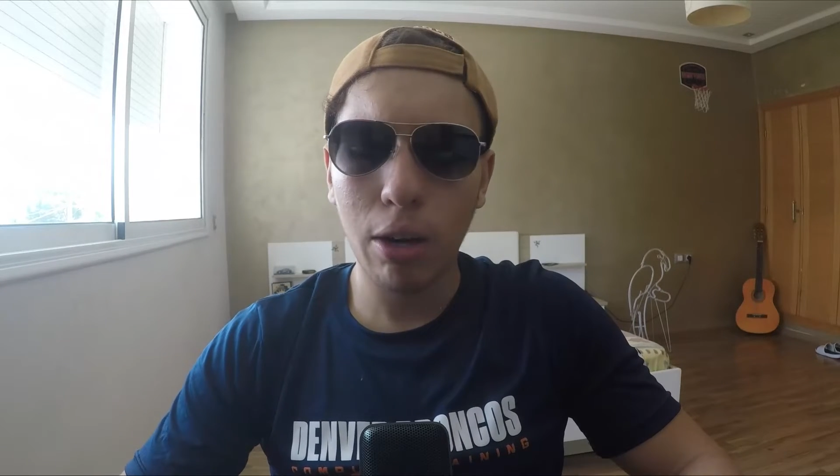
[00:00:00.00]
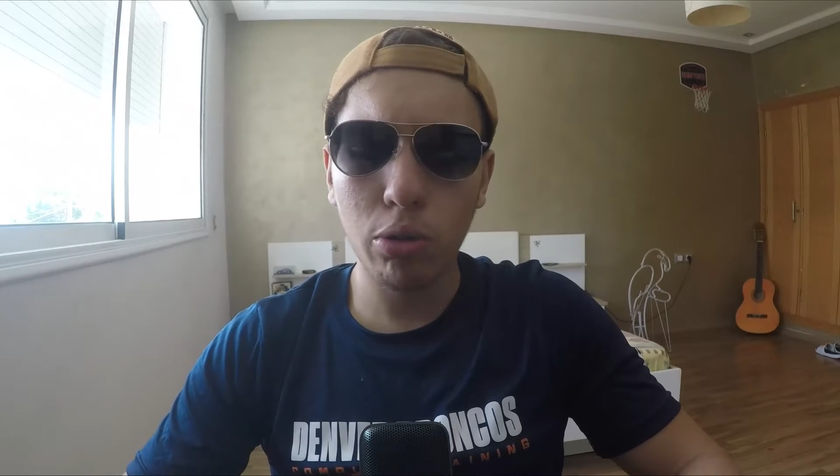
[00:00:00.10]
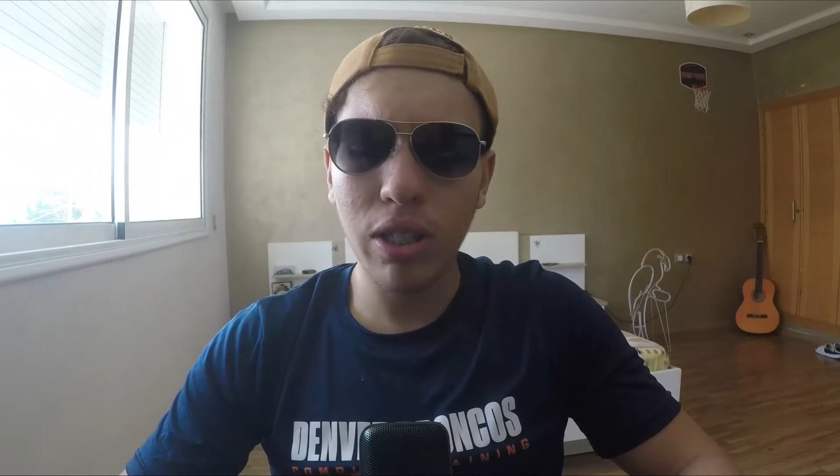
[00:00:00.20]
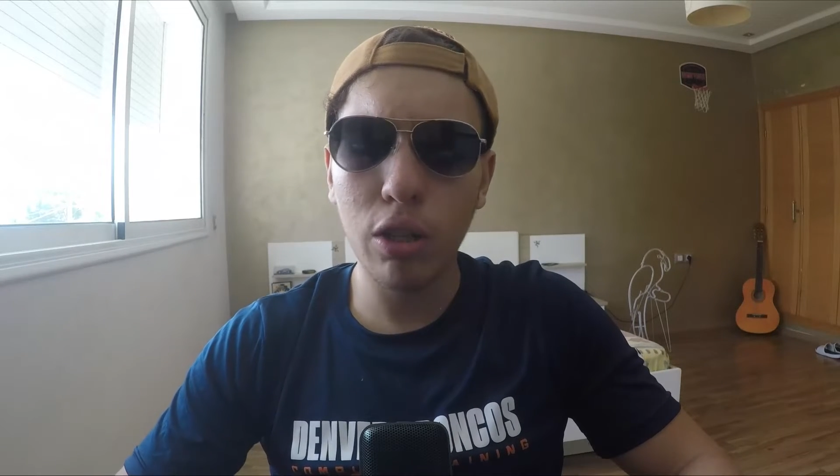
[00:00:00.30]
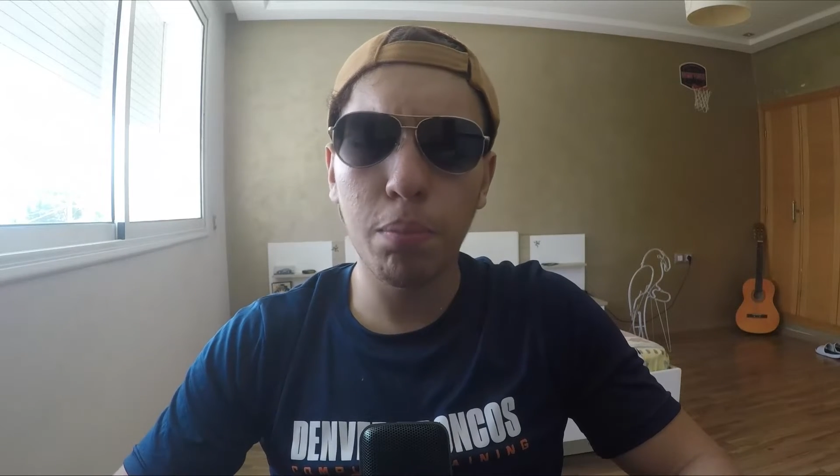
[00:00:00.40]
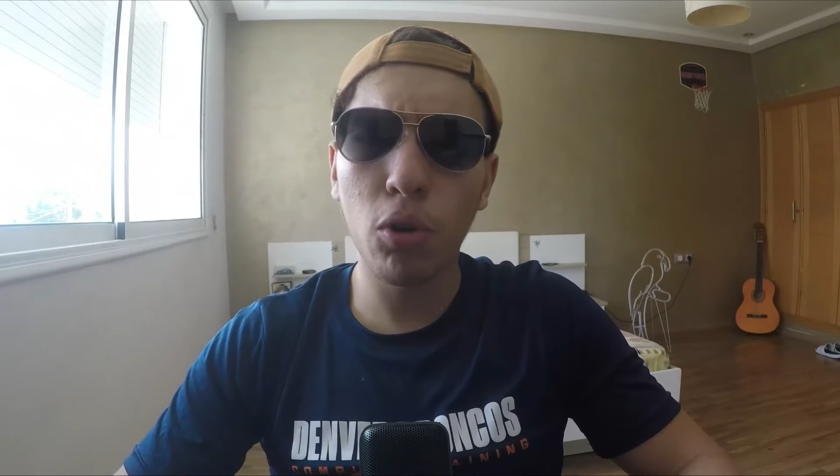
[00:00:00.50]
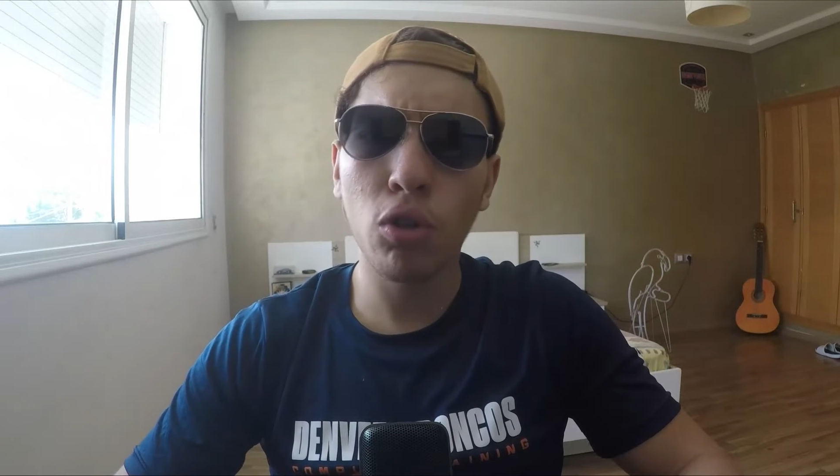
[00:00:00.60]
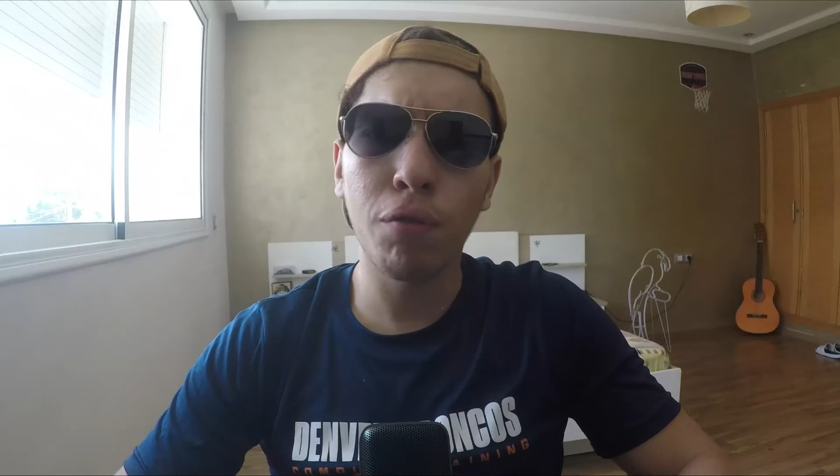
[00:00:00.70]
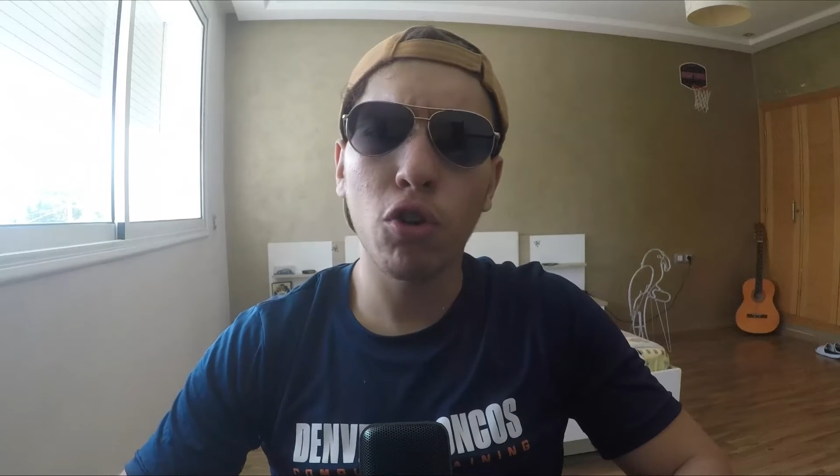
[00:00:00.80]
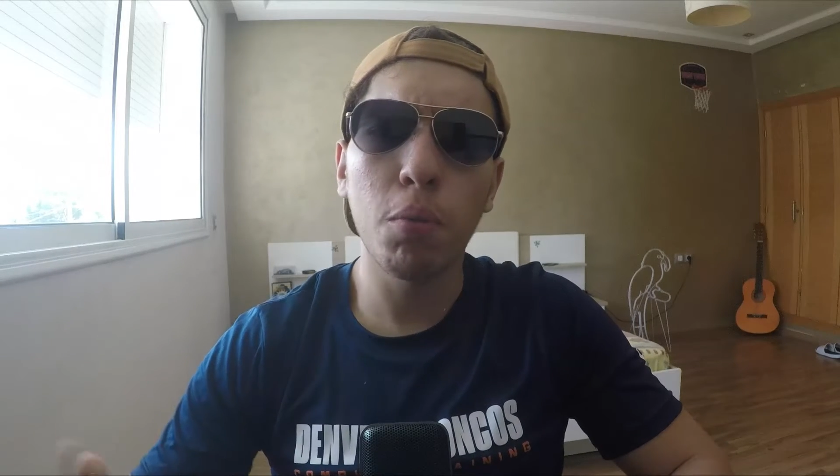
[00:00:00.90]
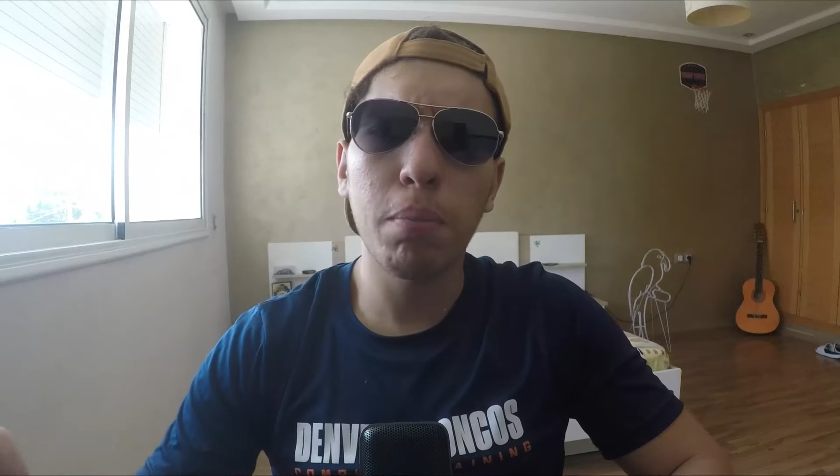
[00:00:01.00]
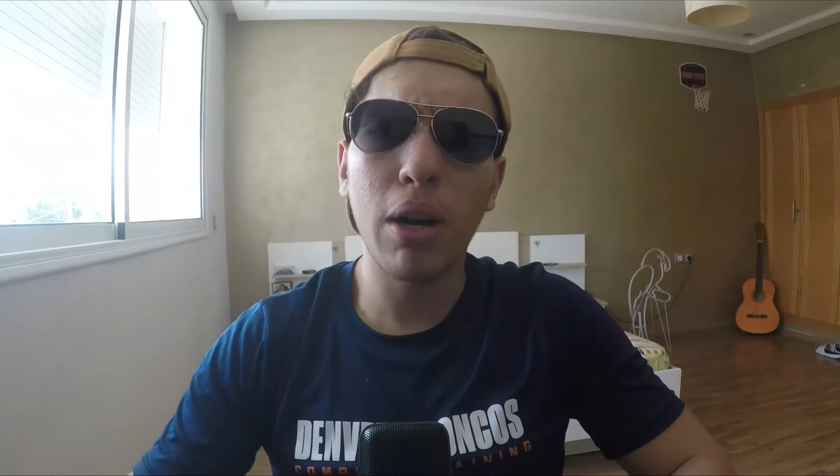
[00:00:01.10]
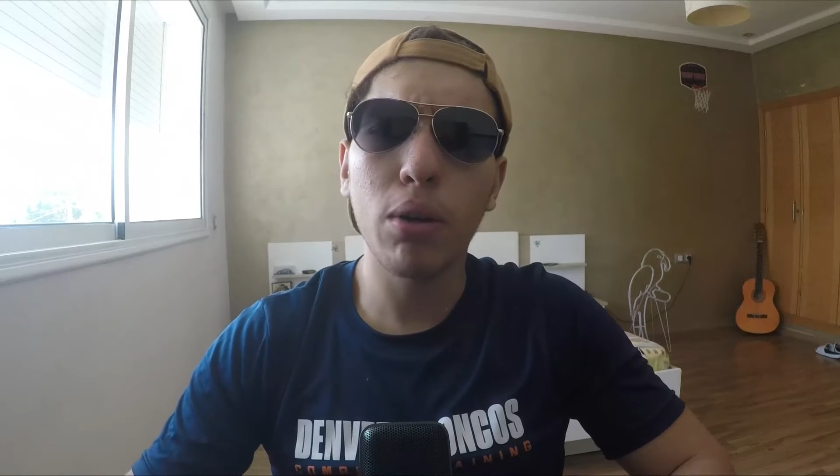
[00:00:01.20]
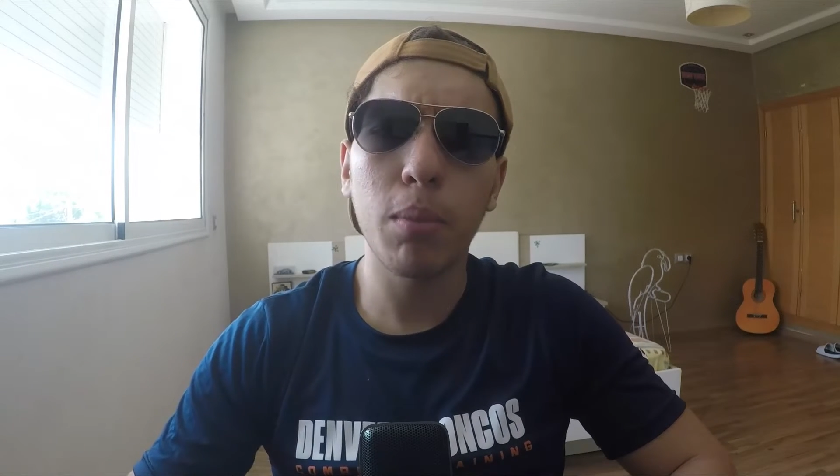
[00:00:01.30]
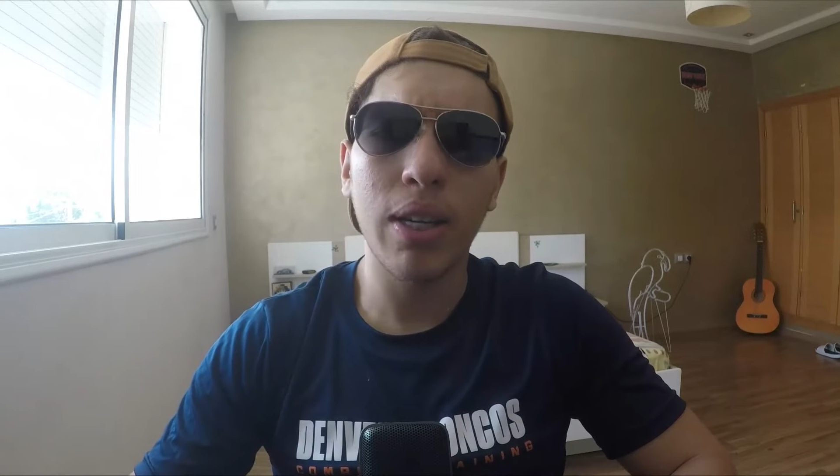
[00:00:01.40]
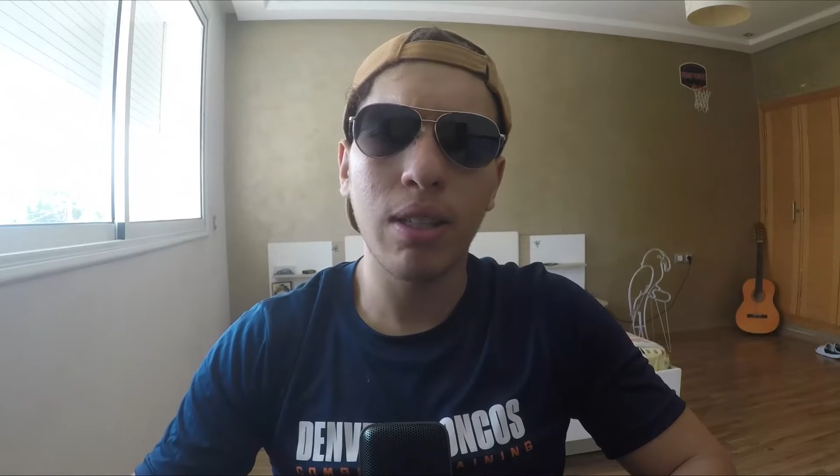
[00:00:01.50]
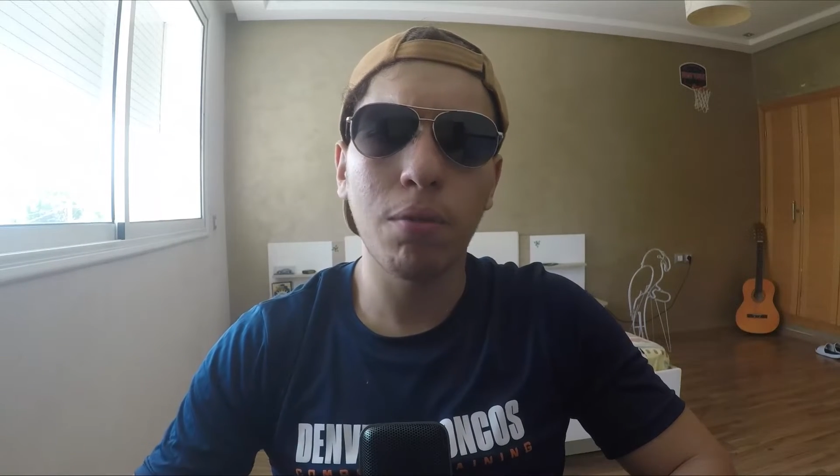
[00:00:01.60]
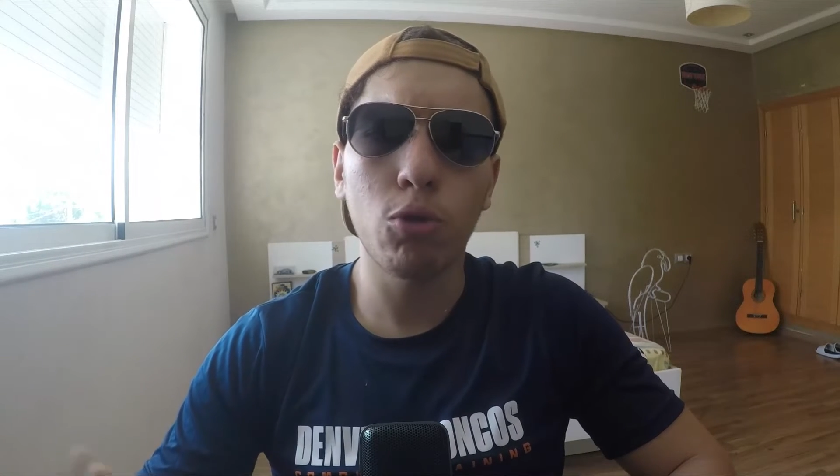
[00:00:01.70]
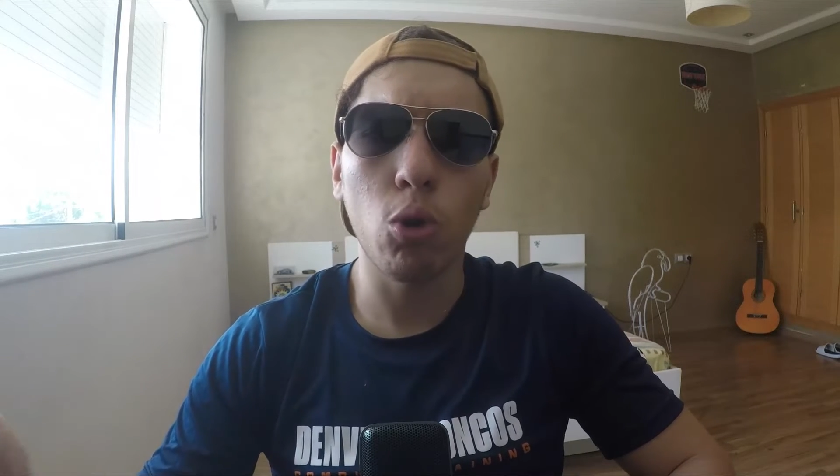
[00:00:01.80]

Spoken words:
I don't see the point of comparing myself